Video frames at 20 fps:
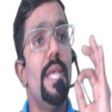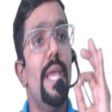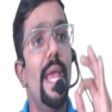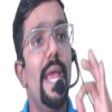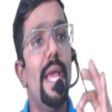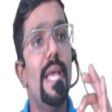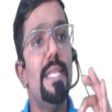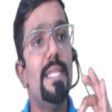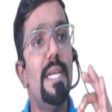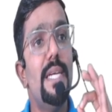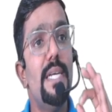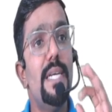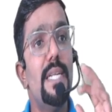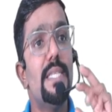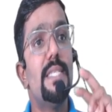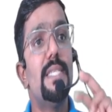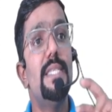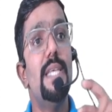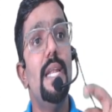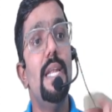Agent
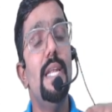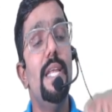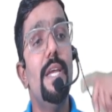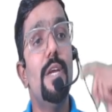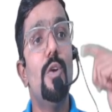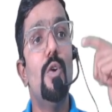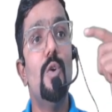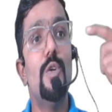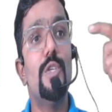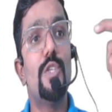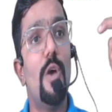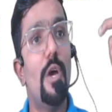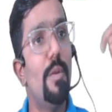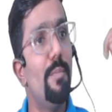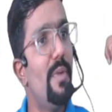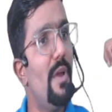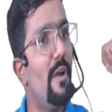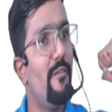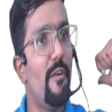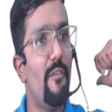is selling goods
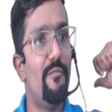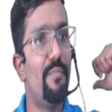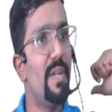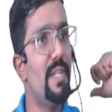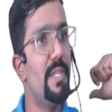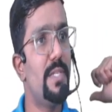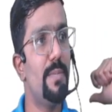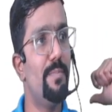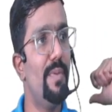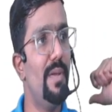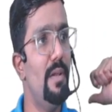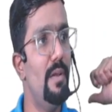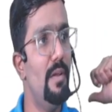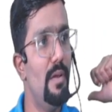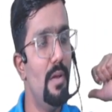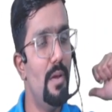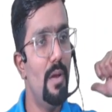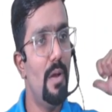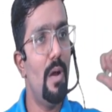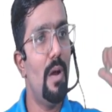on behalf of principal,
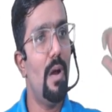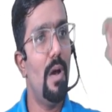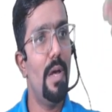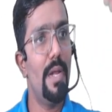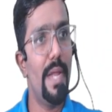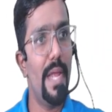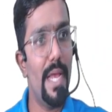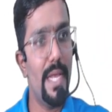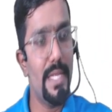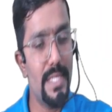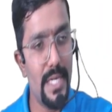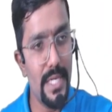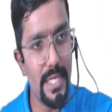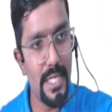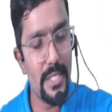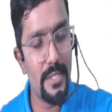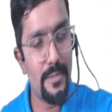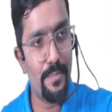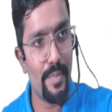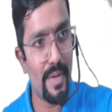or
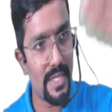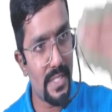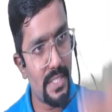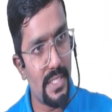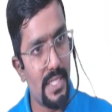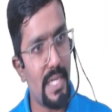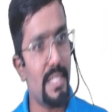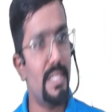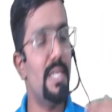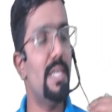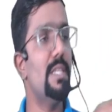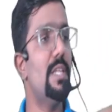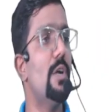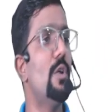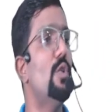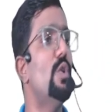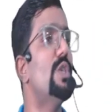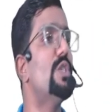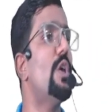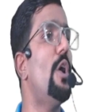agent is purchasing
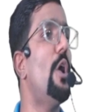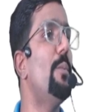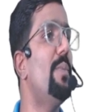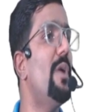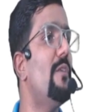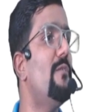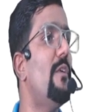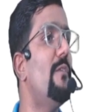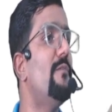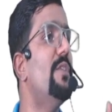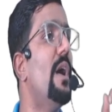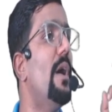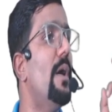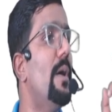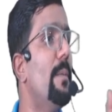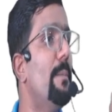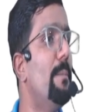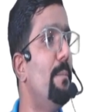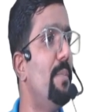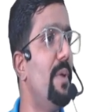the goods on behalf of the
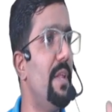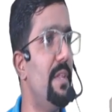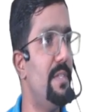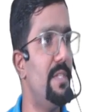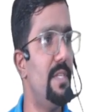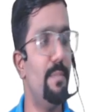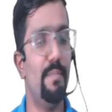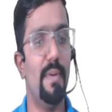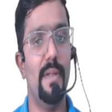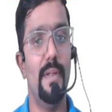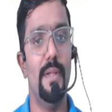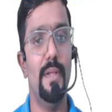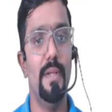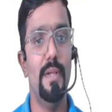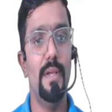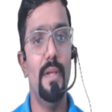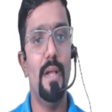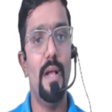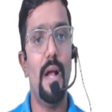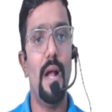principal.
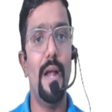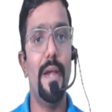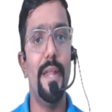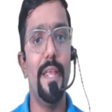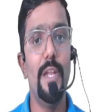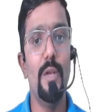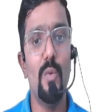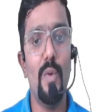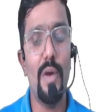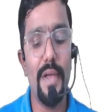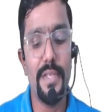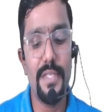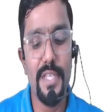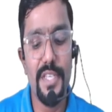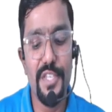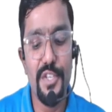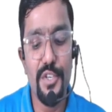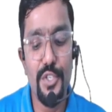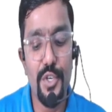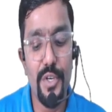And invoice
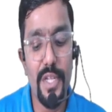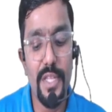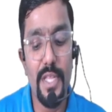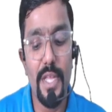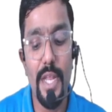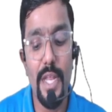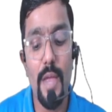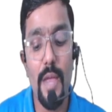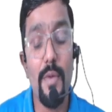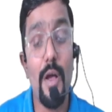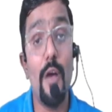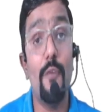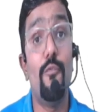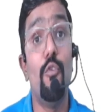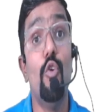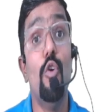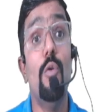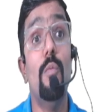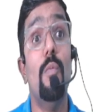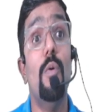is issued in the name of
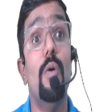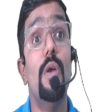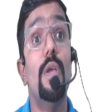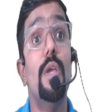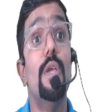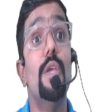whom?